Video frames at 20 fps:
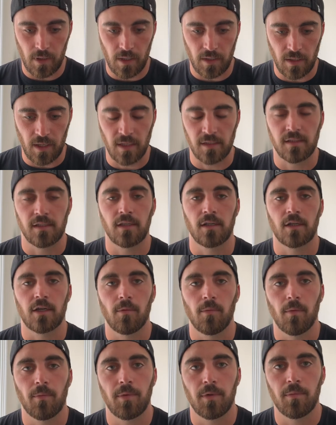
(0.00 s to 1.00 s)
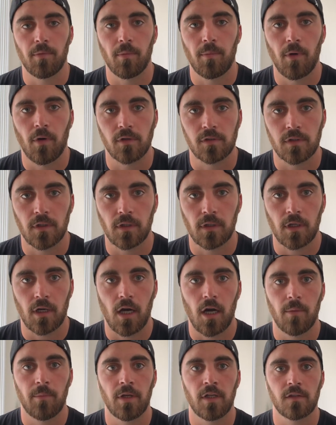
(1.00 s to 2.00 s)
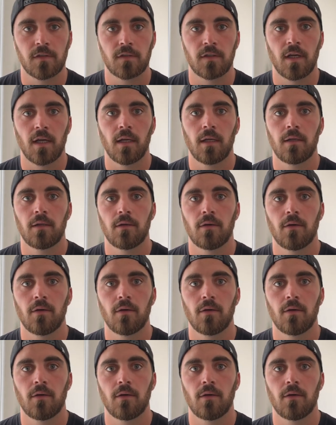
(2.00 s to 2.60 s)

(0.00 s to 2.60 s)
I seen a couple people post on the comments that